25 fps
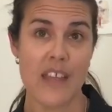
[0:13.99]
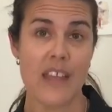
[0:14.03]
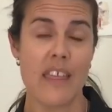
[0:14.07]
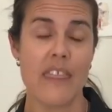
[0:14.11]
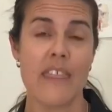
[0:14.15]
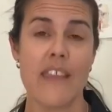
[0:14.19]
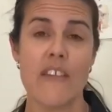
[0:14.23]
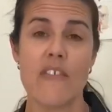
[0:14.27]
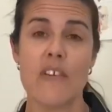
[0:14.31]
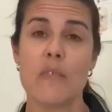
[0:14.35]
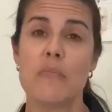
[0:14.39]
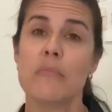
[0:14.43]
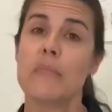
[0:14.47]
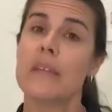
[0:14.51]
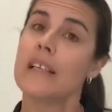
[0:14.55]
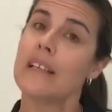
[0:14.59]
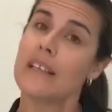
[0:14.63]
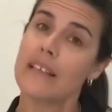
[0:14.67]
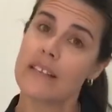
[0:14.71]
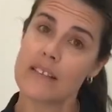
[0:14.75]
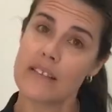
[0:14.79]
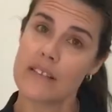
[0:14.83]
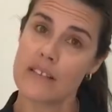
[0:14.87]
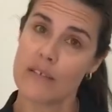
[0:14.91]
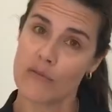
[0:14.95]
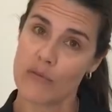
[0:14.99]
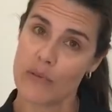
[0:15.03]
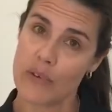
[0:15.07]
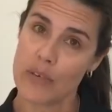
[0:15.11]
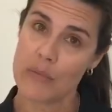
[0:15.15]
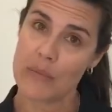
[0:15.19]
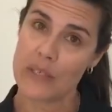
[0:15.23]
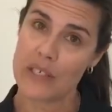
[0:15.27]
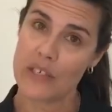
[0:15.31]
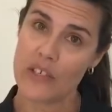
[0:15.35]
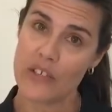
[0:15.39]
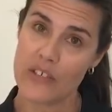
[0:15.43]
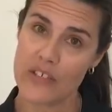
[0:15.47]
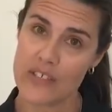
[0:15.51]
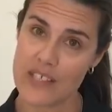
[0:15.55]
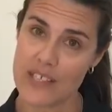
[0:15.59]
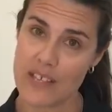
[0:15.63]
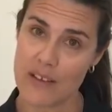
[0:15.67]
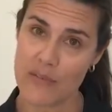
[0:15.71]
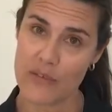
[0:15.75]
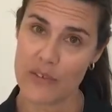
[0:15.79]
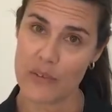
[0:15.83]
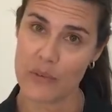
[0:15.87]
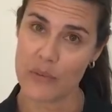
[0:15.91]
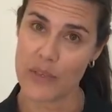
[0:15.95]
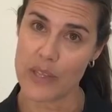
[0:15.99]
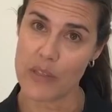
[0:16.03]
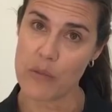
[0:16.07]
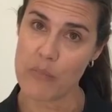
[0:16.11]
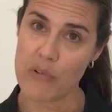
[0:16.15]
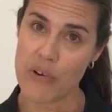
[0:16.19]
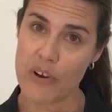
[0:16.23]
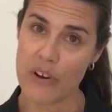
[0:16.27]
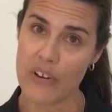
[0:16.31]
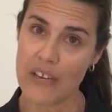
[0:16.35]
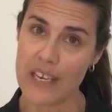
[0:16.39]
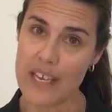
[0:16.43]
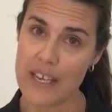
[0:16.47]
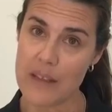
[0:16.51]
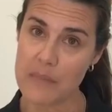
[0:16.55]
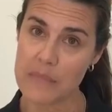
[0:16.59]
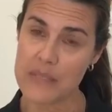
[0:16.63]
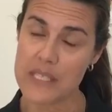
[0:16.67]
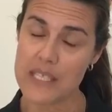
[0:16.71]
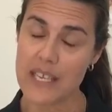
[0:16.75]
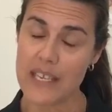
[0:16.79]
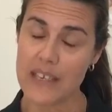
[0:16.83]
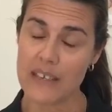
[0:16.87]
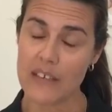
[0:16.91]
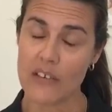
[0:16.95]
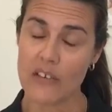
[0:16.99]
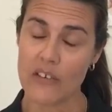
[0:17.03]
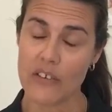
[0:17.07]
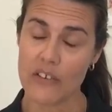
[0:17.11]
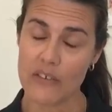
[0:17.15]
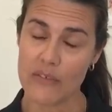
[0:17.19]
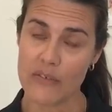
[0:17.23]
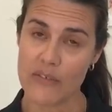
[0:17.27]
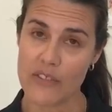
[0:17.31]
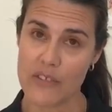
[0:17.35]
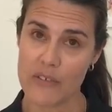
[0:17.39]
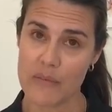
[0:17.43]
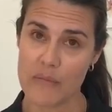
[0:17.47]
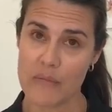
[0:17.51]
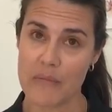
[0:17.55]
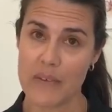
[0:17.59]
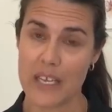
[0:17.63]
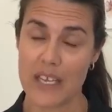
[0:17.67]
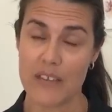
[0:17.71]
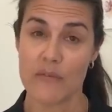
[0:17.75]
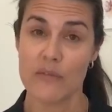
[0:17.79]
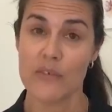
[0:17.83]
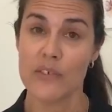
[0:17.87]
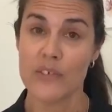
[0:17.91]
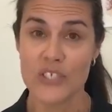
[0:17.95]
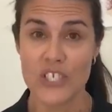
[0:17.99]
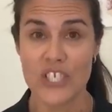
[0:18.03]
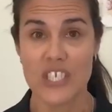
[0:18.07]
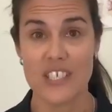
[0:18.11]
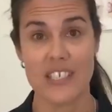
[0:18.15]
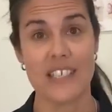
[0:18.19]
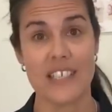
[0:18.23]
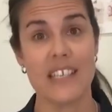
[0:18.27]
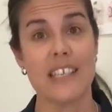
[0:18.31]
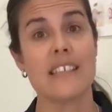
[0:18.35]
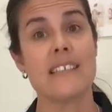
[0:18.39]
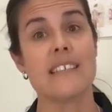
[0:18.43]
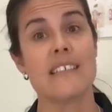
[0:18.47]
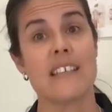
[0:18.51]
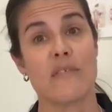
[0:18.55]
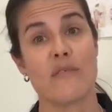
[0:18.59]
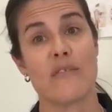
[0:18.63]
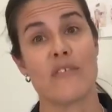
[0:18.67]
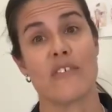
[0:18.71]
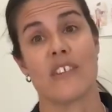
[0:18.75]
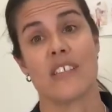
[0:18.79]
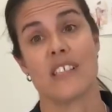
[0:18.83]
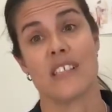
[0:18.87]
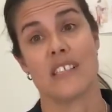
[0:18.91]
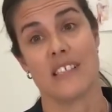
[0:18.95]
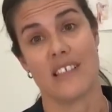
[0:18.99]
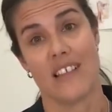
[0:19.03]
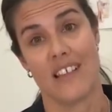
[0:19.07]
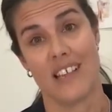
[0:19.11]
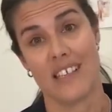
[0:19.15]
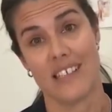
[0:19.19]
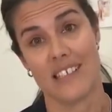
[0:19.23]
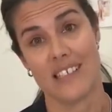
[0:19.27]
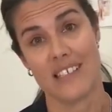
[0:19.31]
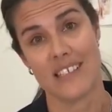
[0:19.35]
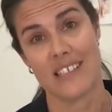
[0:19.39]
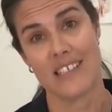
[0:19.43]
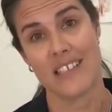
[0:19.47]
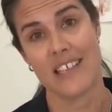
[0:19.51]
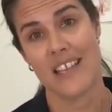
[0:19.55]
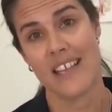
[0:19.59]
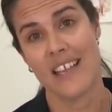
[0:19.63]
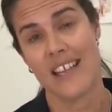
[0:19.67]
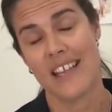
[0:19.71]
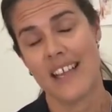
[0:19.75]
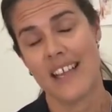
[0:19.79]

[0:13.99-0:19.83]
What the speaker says: There are millions of women who suffer with prolapse, and a lot of them unfortunately suffer in silence.